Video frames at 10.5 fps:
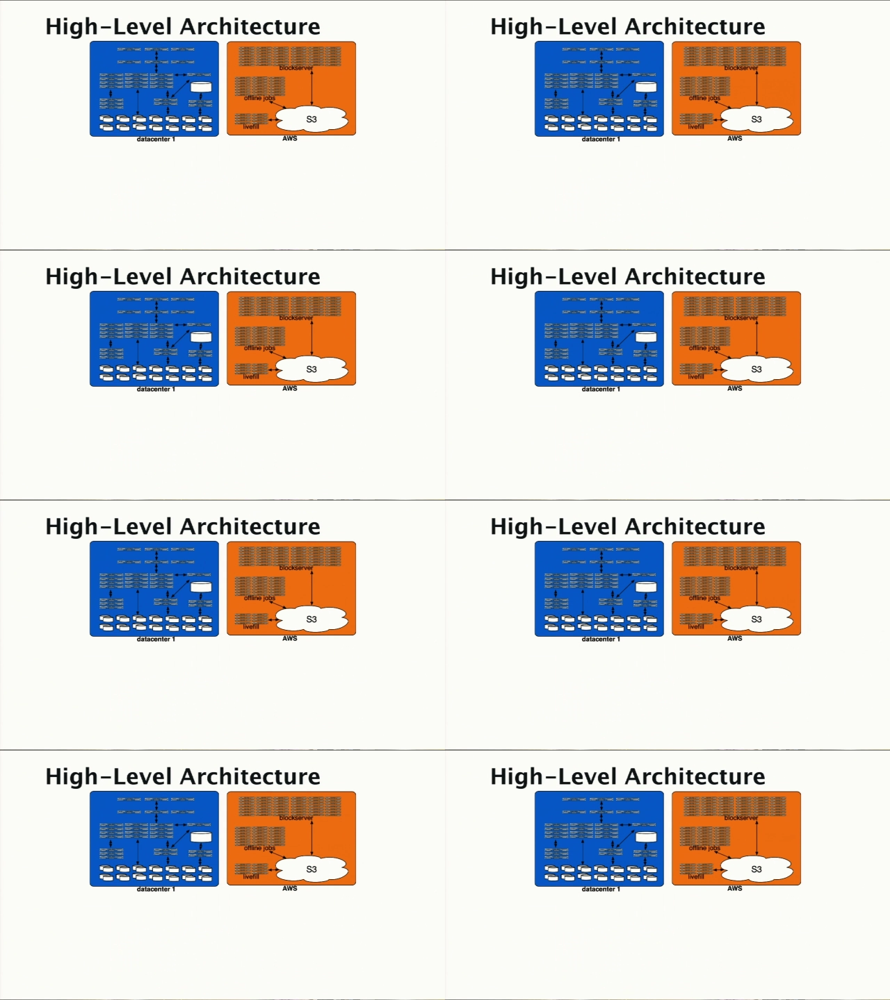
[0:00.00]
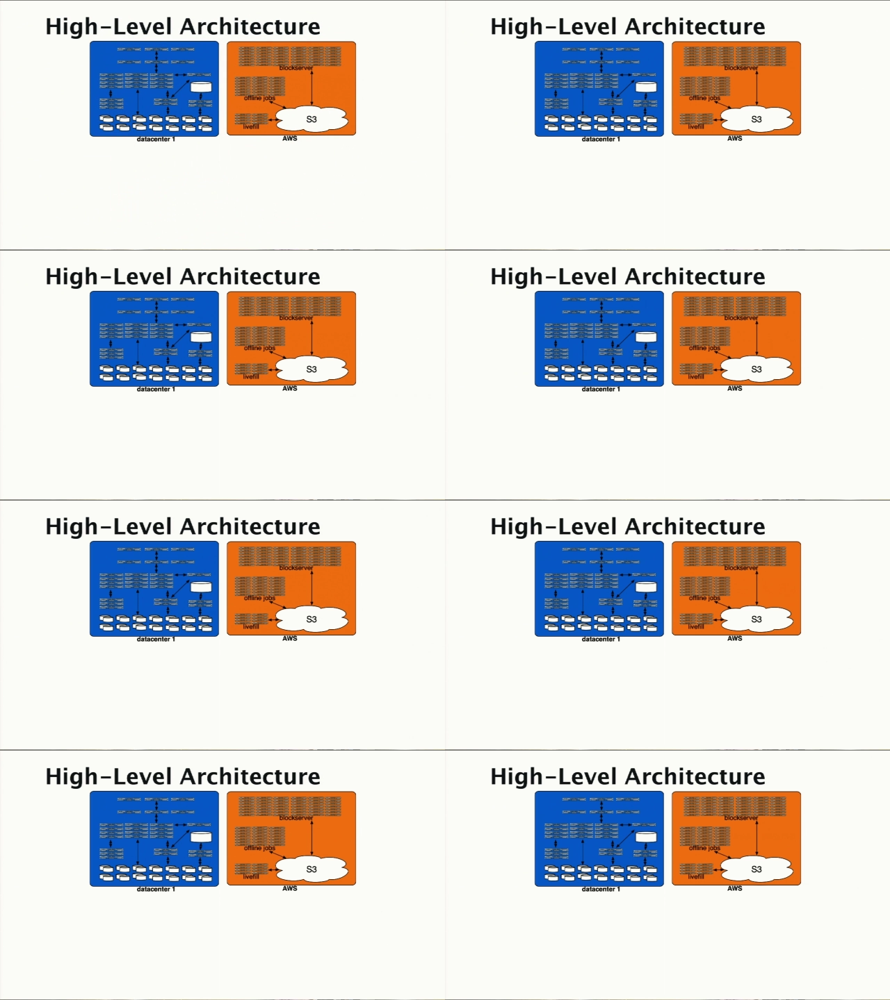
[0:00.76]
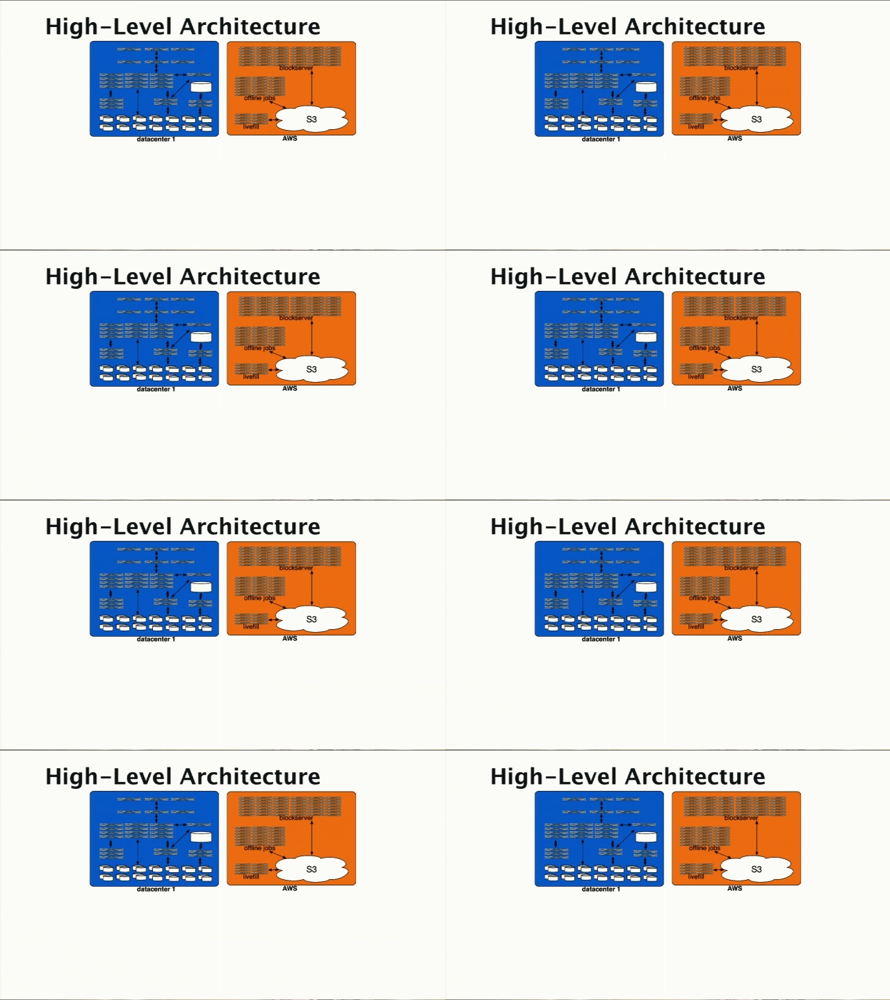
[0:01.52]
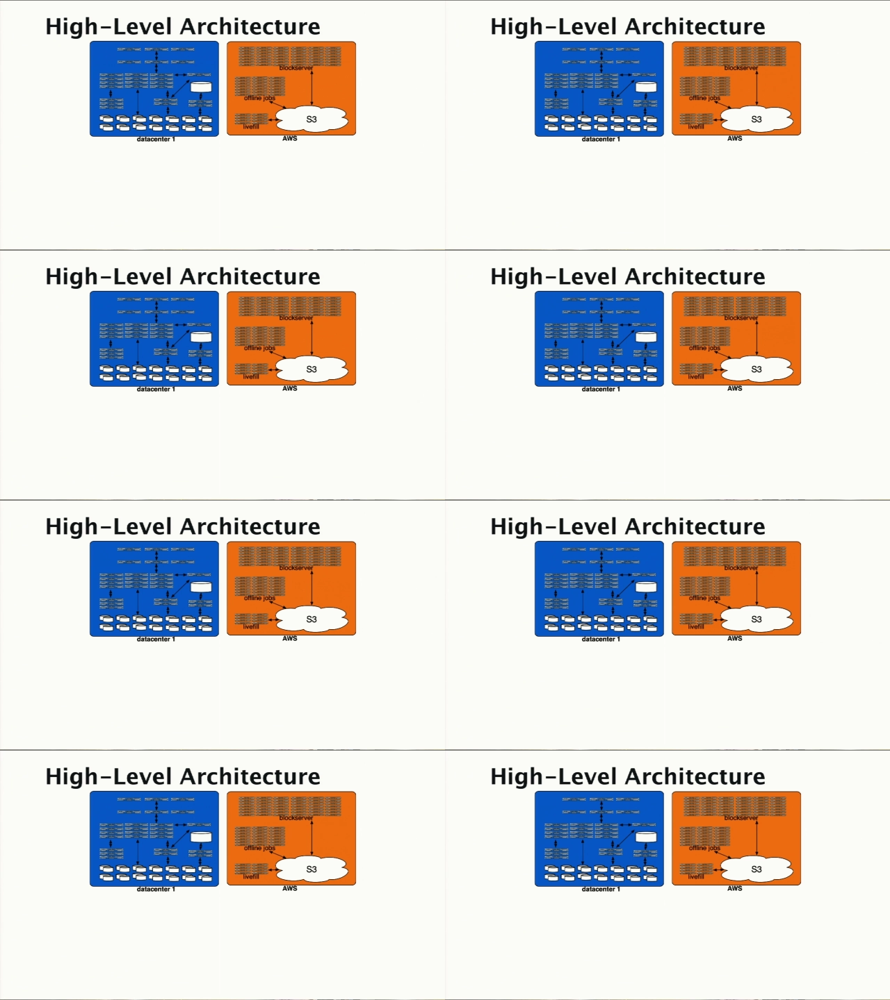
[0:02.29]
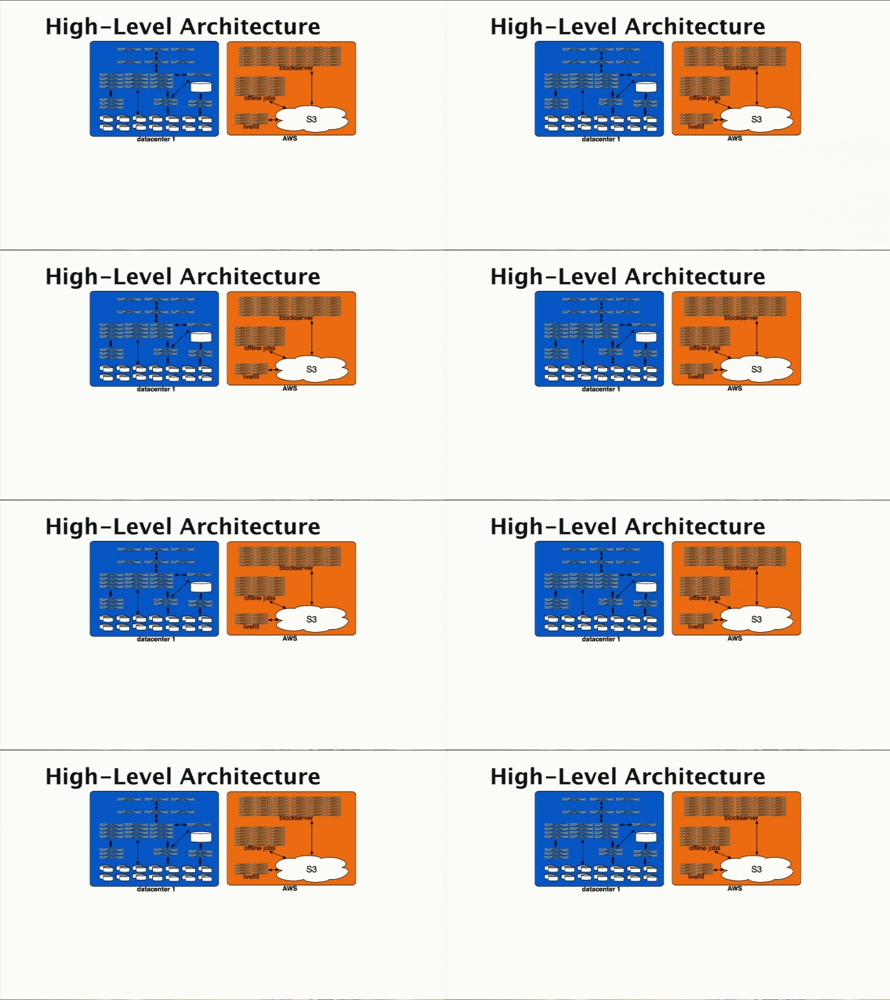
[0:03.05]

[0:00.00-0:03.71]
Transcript: No face is visible, so there are no lips to read.